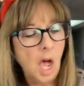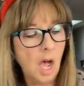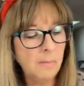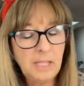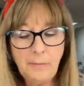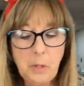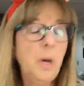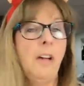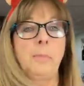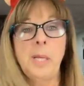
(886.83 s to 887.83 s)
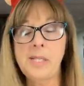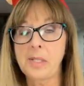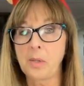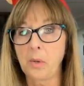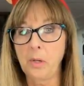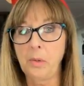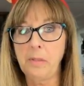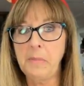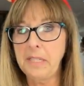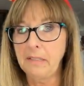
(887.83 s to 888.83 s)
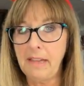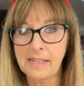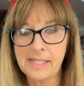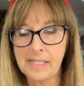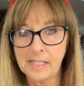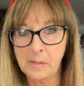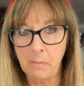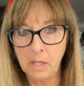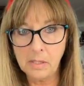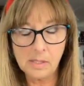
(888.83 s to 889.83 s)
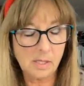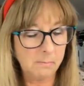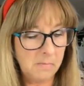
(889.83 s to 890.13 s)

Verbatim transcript: Um, if you have placed an order with me in the last six months,